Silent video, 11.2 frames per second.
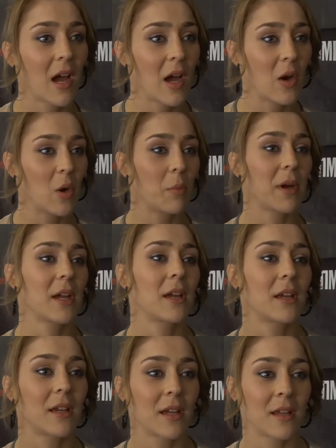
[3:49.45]
I hope I
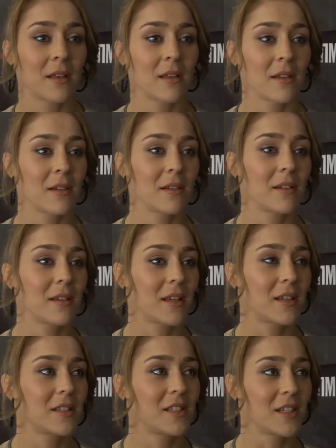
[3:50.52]
can uh,
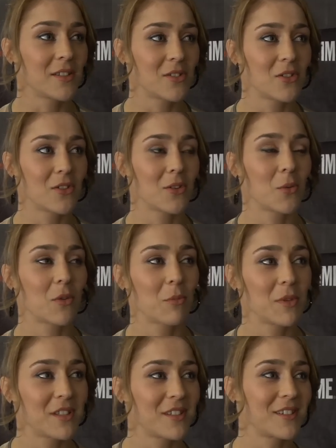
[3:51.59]
get a chance to talk with
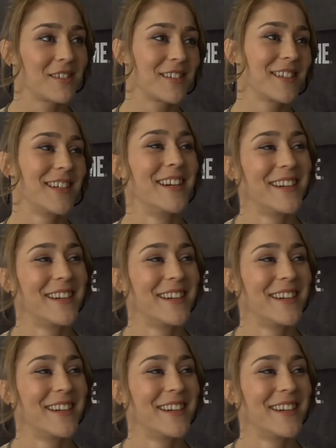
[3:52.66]
Mr.